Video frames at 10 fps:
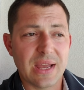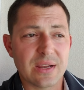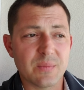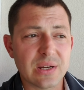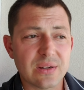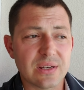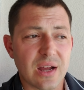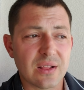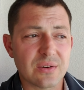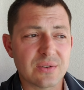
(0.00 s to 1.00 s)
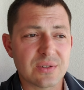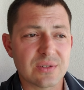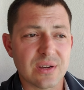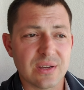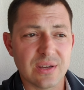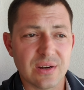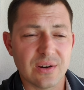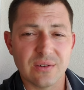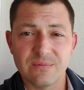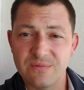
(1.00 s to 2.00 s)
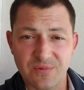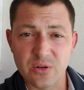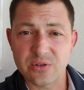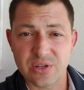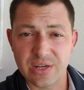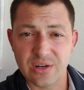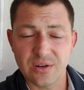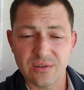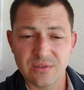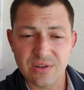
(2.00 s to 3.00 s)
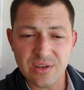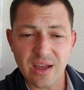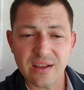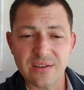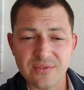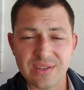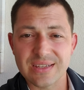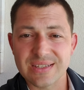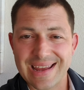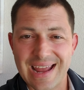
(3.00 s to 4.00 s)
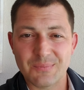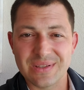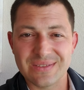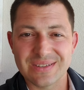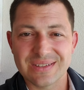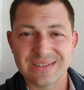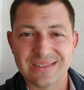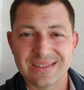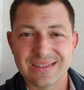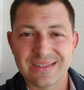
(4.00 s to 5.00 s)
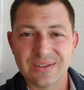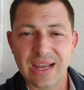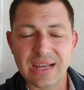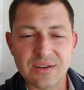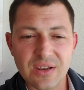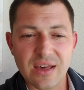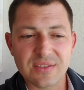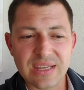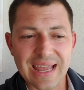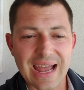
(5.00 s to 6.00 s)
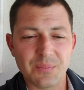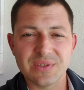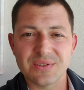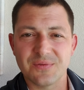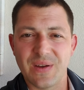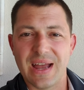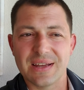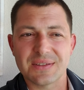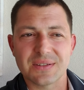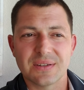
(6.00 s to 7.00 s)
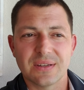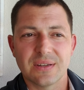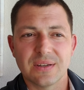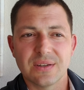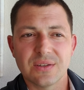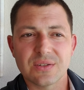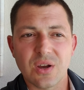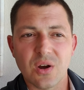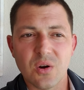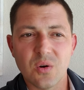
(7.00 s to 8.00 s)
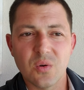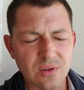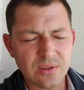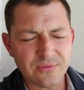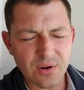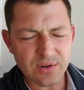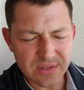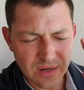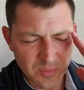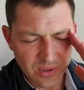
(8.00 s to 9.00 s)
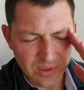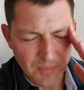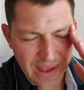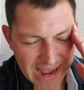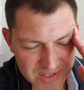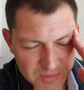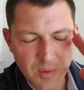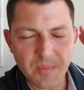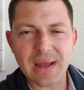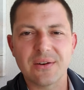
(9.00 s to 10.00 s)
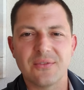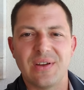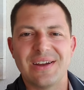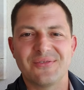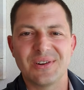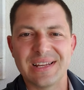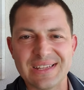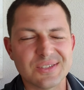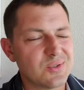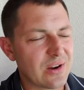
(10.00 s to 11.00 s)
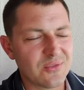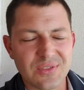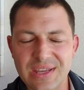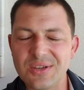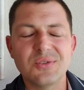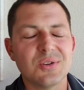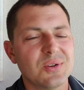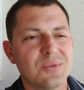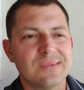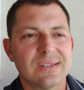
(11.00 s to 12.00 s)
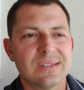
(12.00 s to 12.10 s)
make a million dollars a year first year. None of this happens. Okay, nothing happens fast. So only focus on putting maximum amount of effort into everything you do,